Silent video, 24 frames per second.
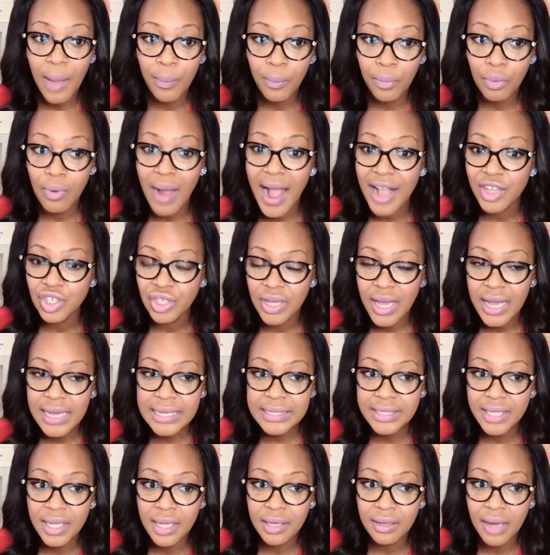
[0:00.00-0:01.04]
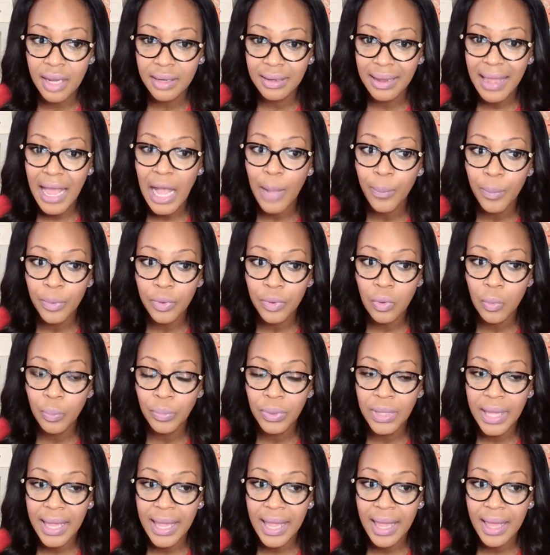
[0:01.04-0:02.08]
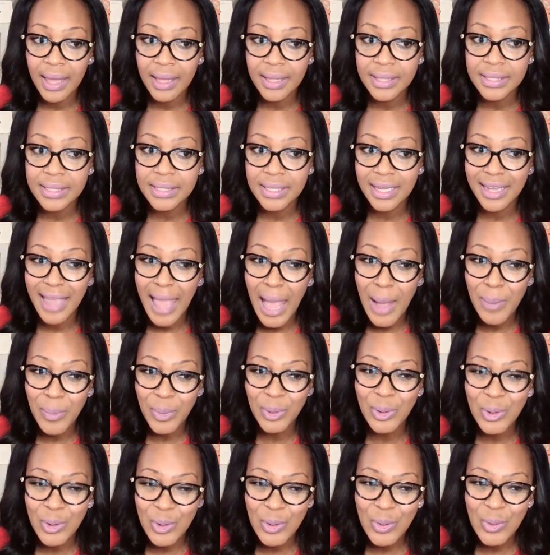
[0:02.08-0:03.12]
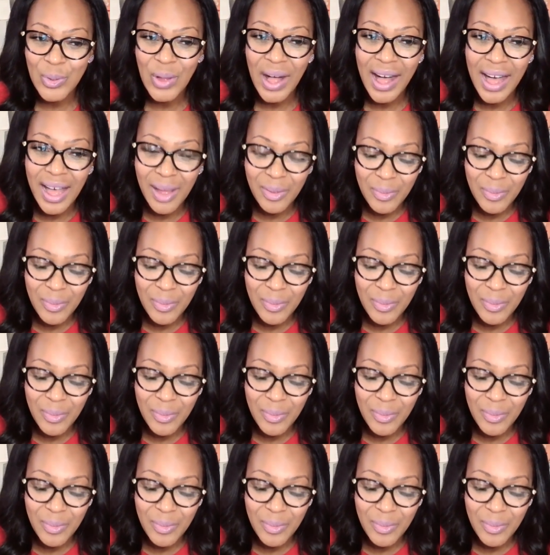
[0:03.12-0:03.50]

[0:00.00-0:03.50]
projects and capital plans and capital